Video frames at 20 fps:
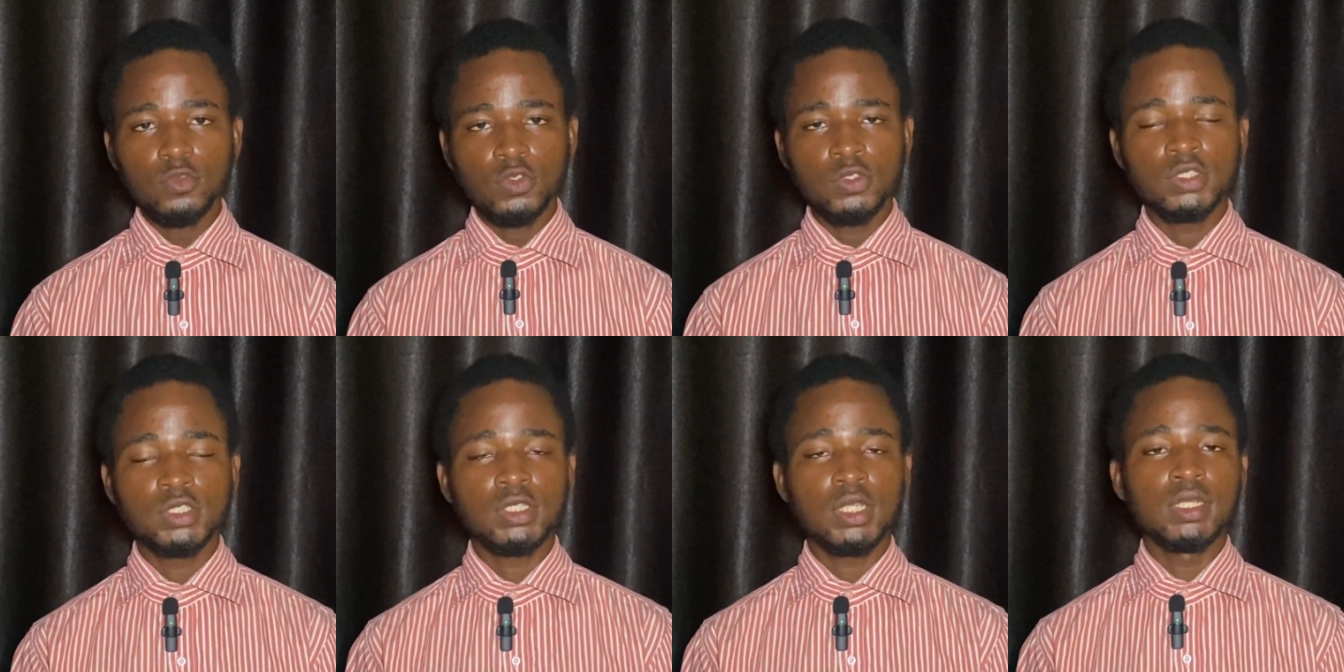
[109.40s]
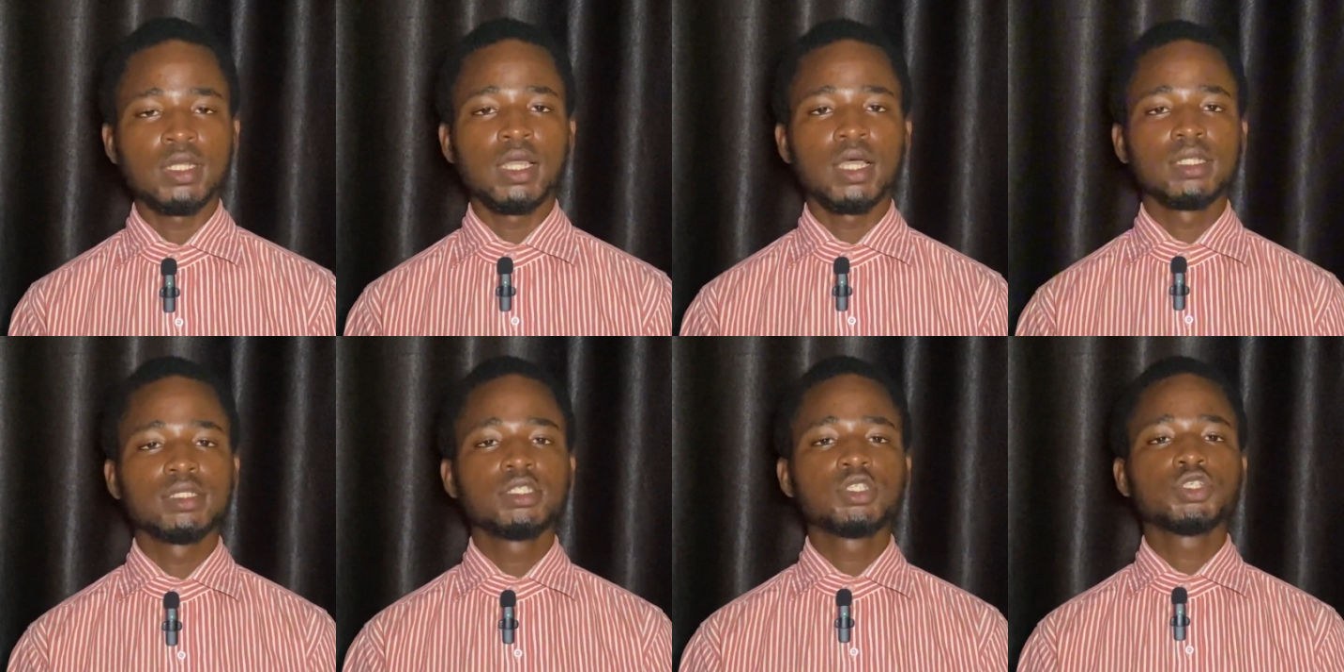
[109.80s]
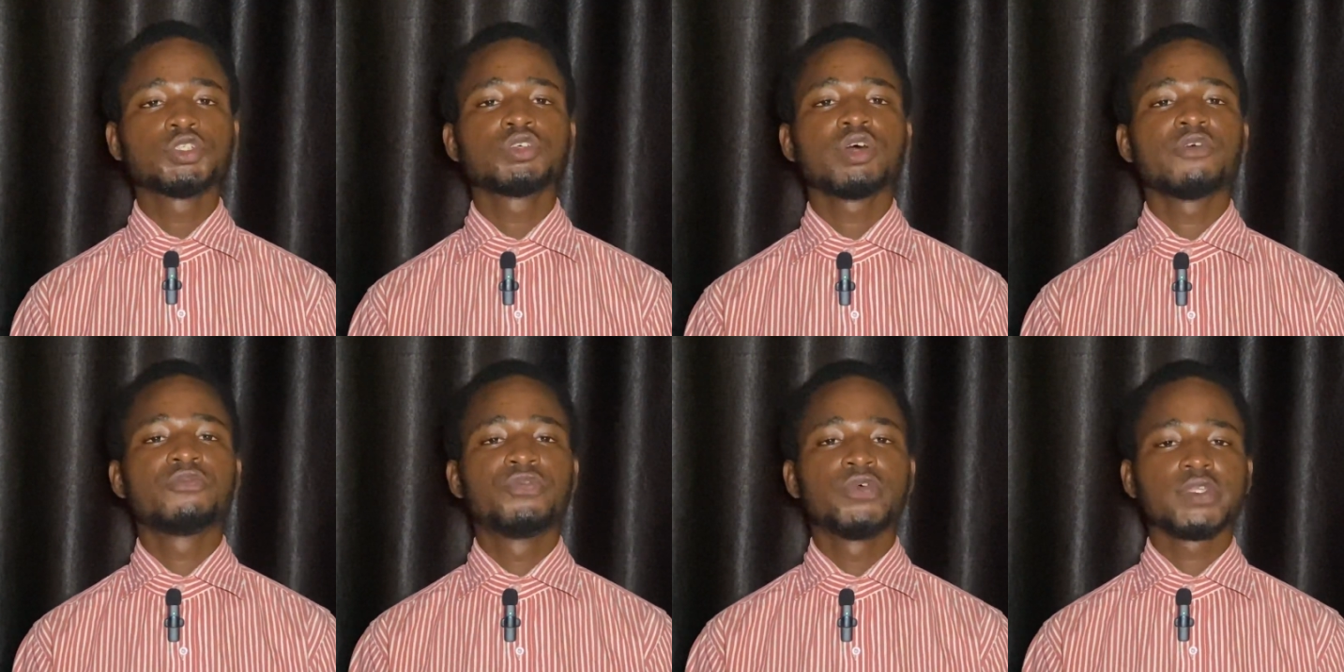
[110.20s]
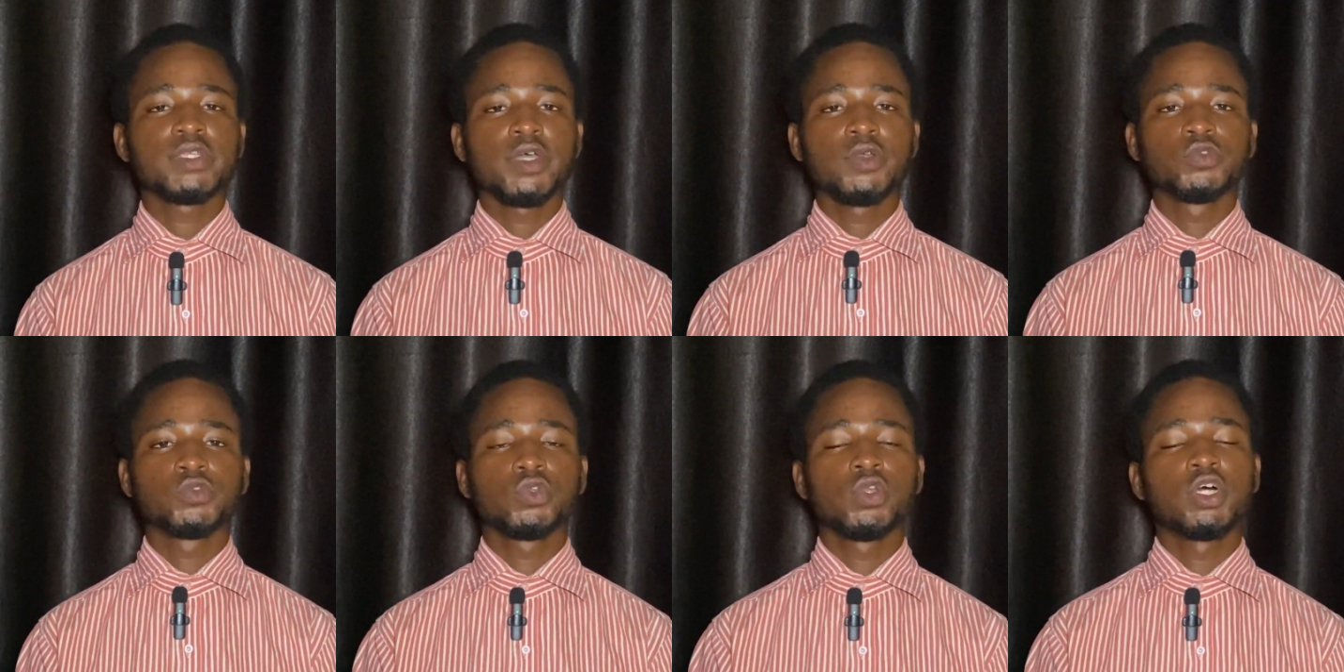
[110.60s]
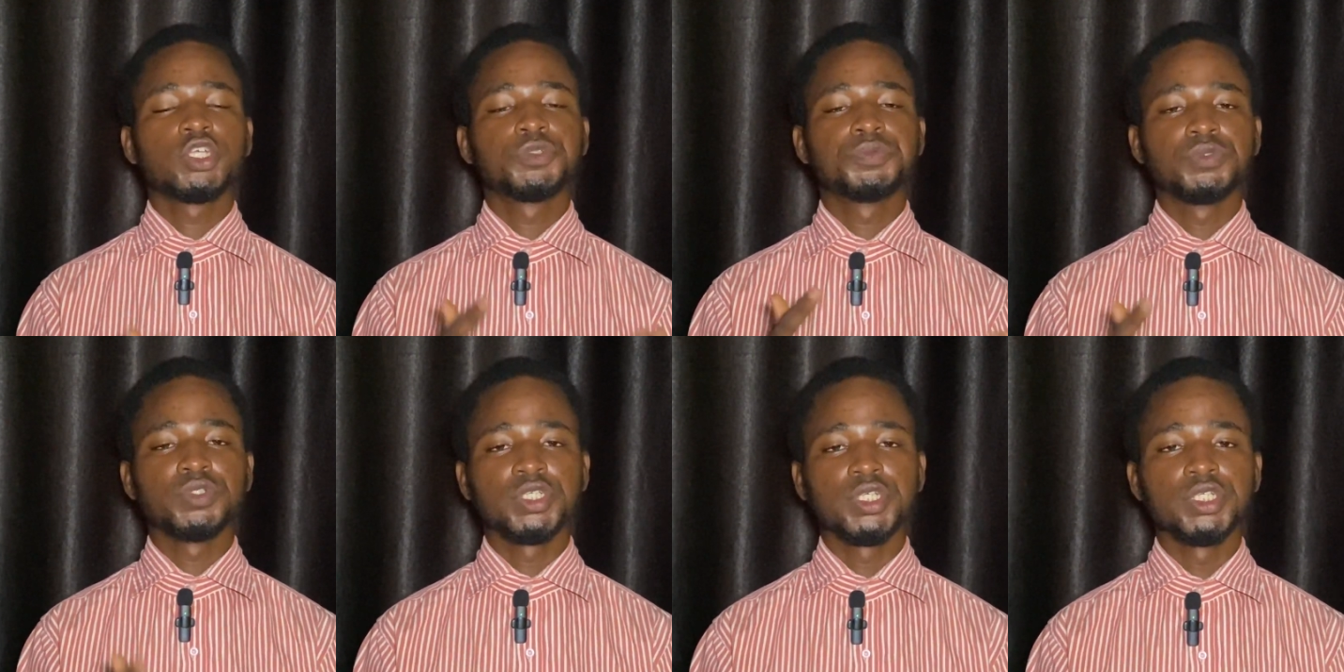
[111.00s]
Understand? And this also affects kind of
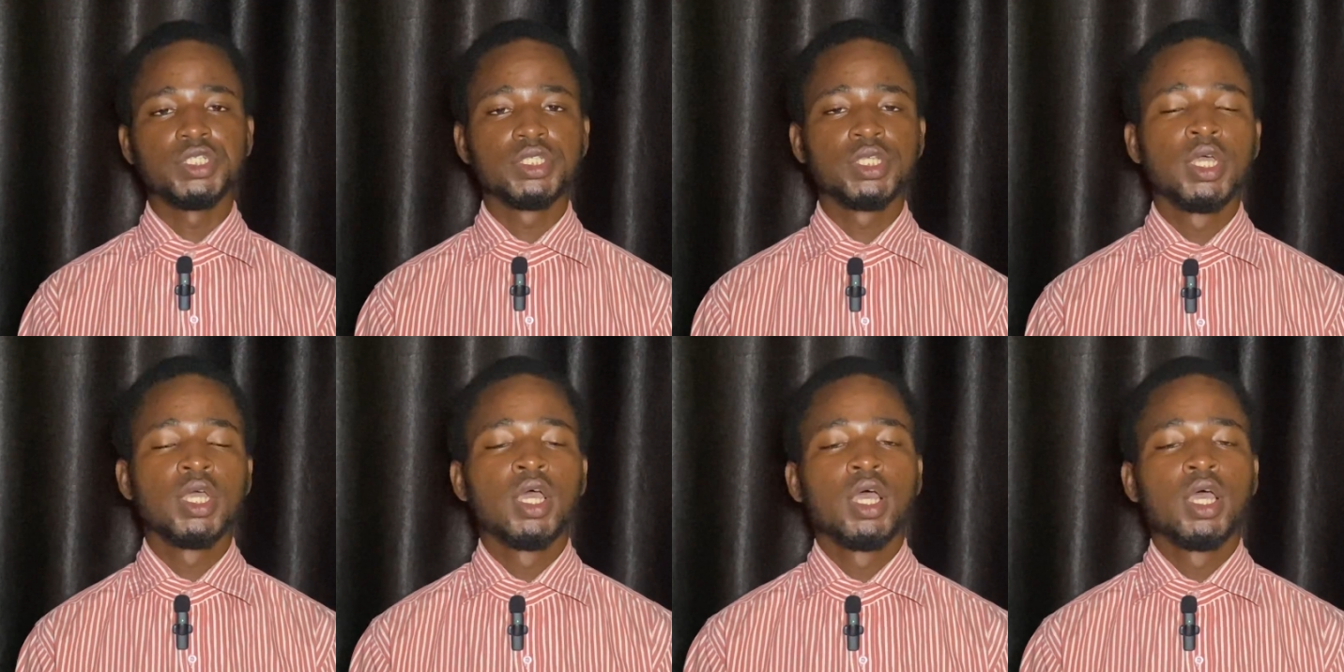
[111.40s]
scholarship you get.